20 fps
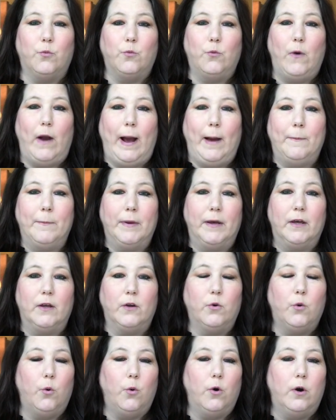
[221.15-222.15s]
wrap
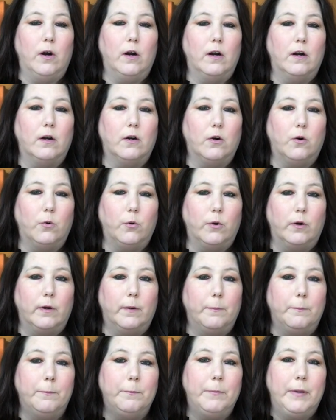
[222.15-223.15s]
it
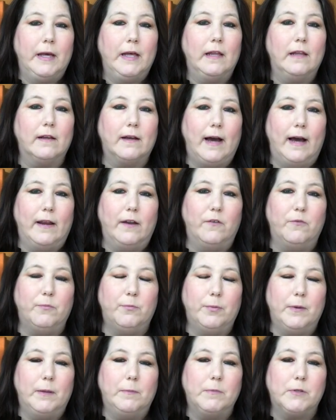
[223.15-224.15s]
or kind of
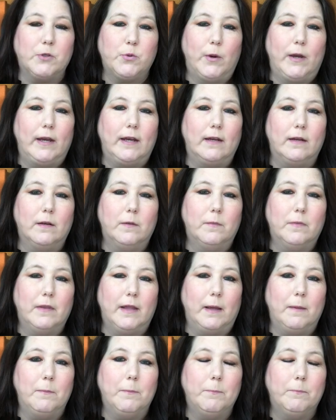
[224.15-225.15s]
in between.
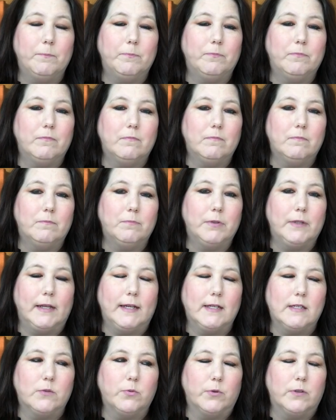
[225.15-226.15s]
They
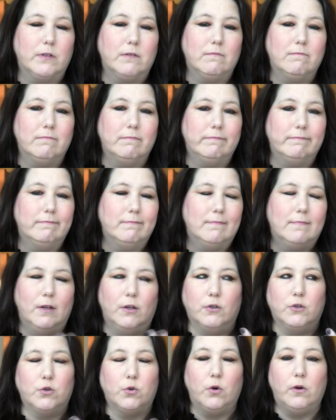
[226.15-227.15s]
place with
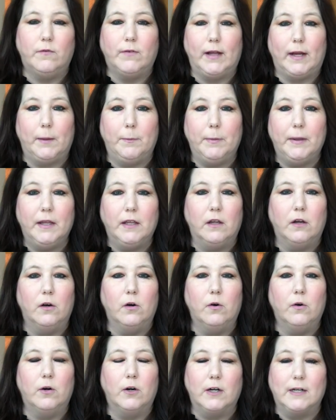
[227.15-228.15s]
sort of like a
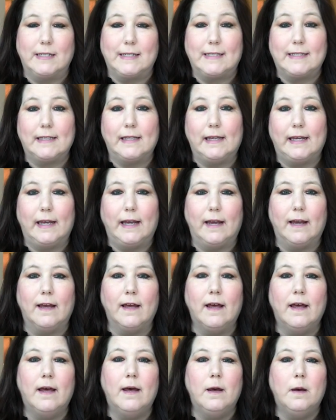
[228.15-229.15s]
pillow or a
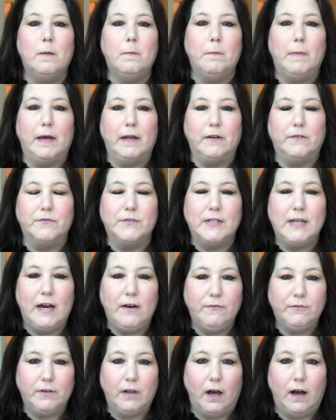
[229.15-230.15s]
sling made of
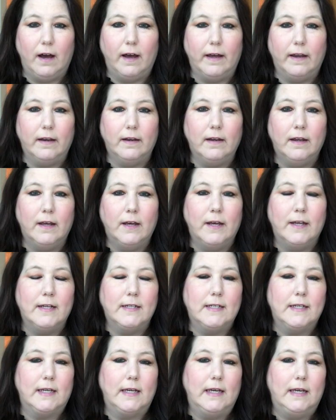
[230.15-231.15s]
Teflon
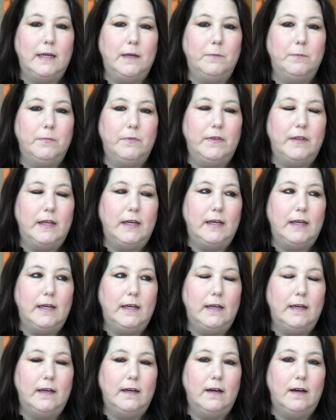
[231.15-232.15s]
to keep
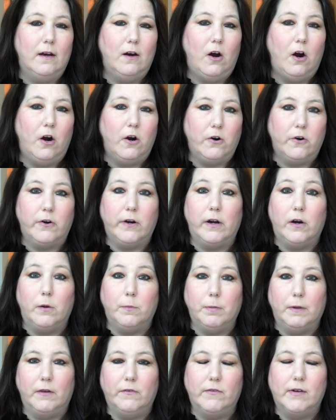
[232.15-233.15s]
the artery or
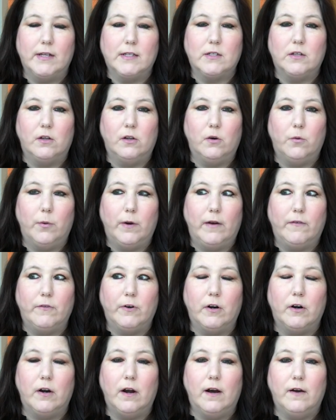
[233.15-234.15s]
blood vessel or
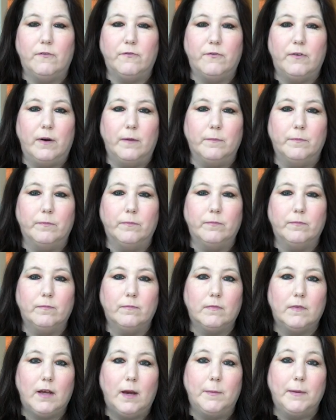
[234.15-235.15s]
whatever from
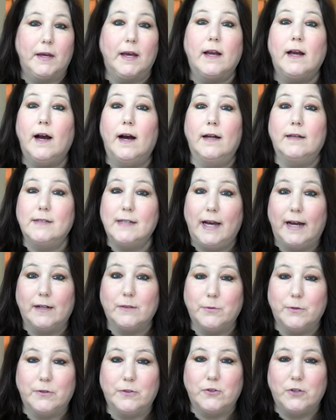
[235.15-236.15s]
coming in
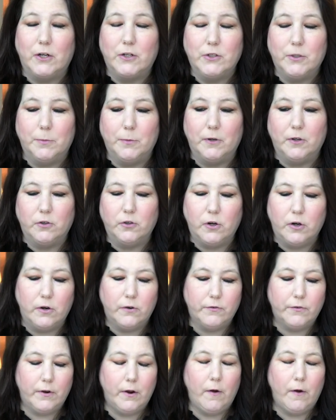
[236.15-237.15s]
contact with the trigeminal nerve.